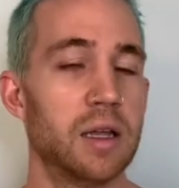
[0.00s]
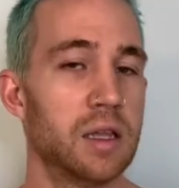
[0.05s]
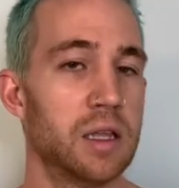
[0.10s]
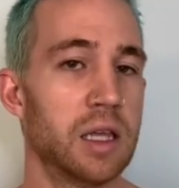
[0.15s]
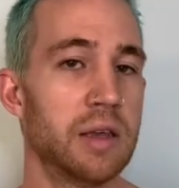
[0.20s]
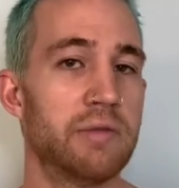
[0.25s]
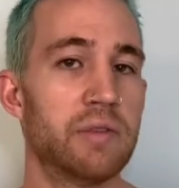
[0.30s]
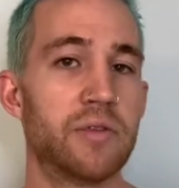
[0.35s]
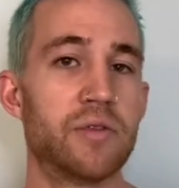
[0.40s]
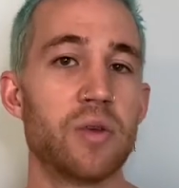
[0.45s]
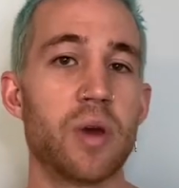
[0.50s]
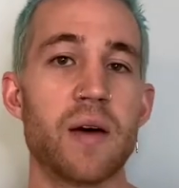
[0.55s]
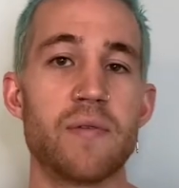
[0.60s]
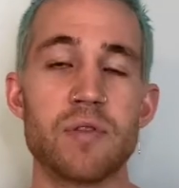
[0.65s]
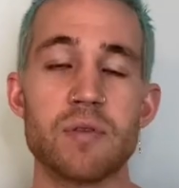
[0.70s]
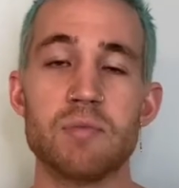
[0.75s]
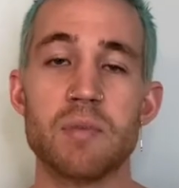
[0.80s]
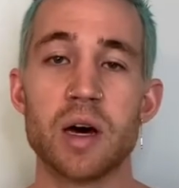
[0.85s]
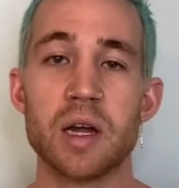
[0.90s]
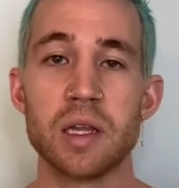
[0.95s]
Even if you have the
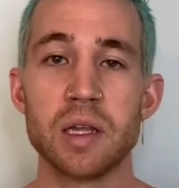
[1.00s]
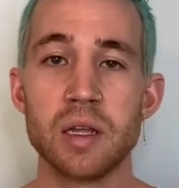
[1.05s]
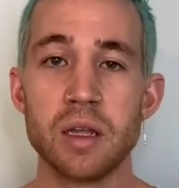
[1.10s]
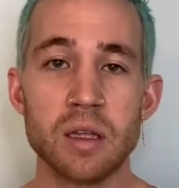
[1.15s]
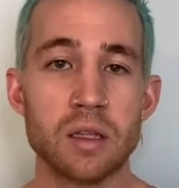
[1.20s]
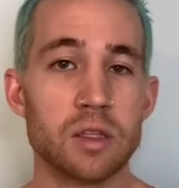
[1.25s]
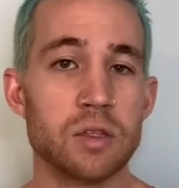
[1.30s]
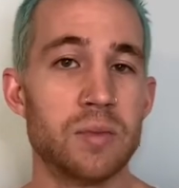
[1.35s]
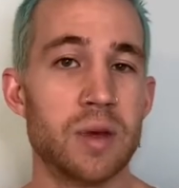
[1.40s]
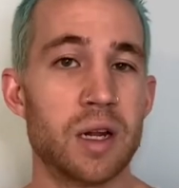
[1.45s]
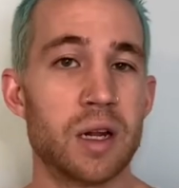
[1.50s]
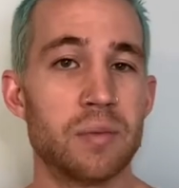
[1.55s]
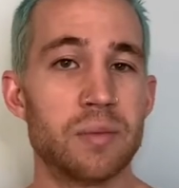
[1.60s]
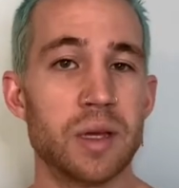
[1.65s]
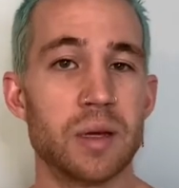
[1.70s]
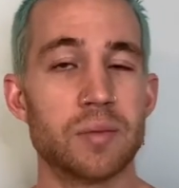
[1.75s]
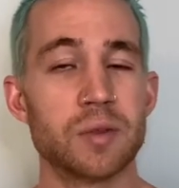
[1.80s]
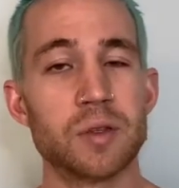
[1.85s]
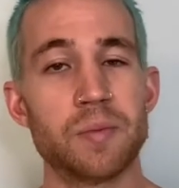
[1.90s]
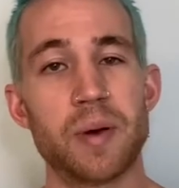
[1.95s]
money, you may not be
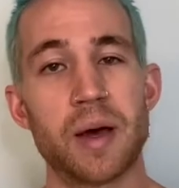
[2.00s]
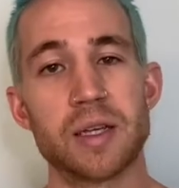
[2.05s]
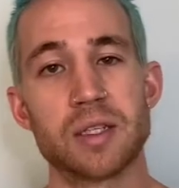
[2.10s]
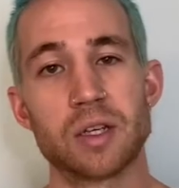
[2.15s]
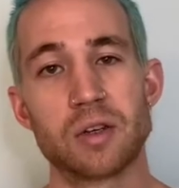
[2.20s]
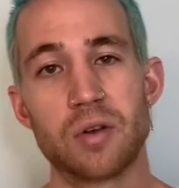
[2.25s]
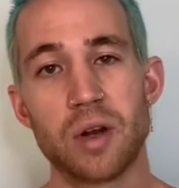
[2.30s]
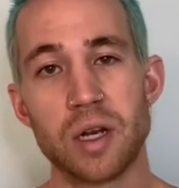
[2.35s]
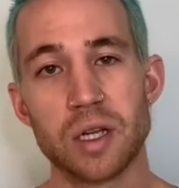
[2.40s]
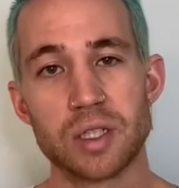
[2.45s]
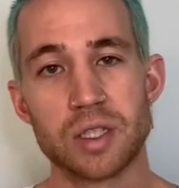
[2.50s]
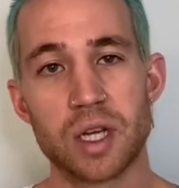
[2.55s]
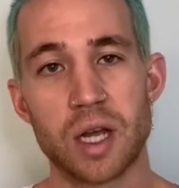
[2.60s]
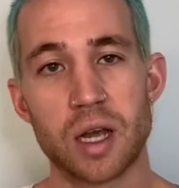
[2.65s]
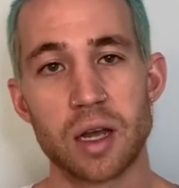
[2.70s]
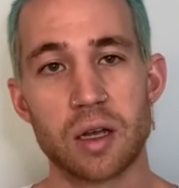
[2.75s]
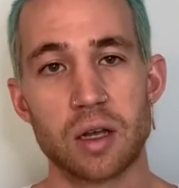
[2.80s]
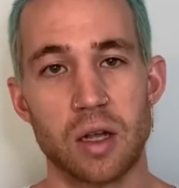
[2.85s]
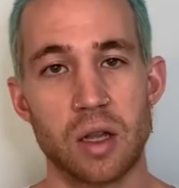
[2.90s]
able to pass a credit check.